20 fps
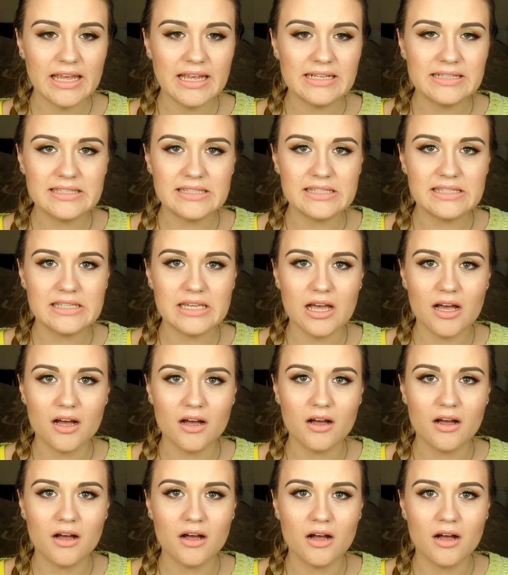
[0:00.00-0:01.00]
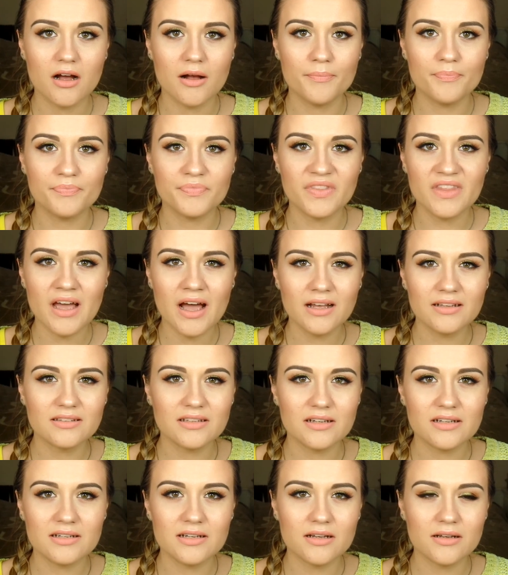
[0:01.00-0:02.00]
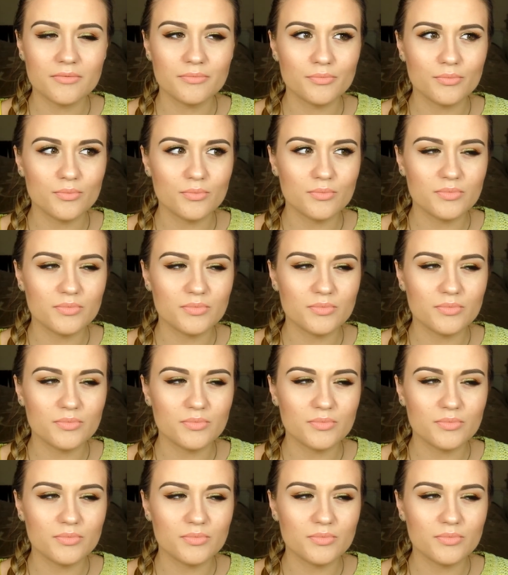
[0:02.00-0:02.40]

It's not a